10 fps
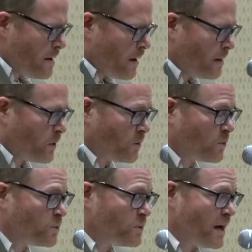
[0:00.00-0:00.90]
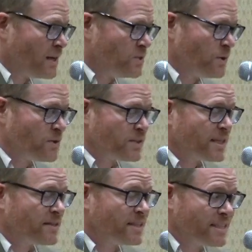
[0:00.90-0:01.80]
Um, although I do
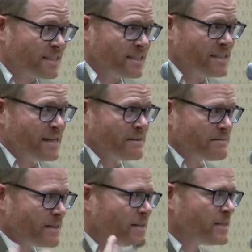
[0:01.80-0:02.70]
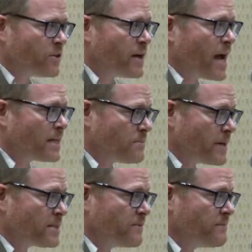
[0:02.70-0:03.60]
understand the dignity, dignitary
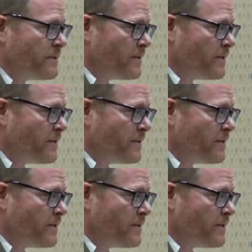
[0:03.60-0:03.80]
aspects of,